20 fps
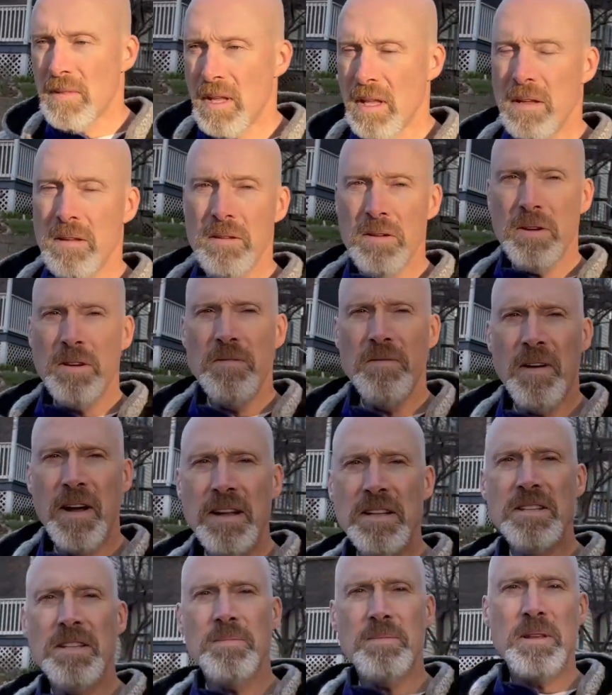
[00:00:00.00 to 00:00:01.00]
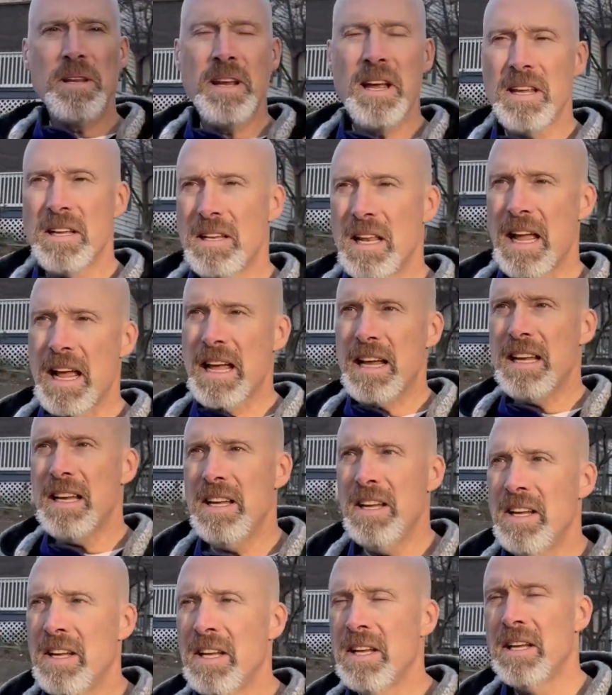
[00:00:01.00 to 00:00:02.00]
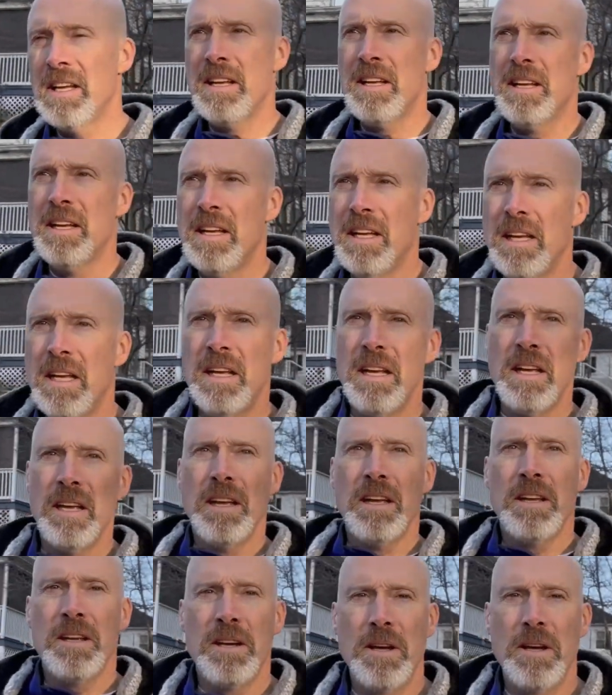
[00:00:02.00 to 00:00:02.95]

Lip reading: you can find something that you like, you